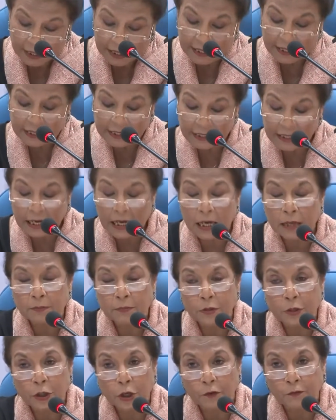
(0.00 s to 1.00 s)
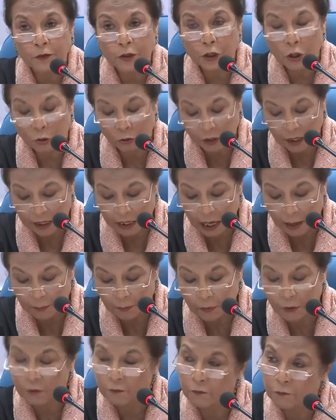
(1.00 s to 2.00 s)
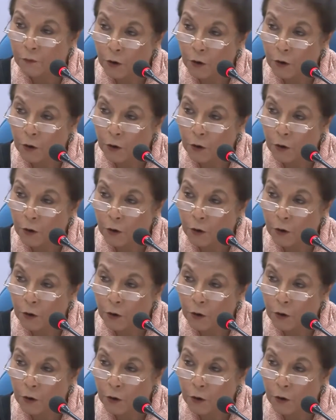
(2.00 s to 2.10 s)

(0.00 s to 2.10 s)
in terms of the total number of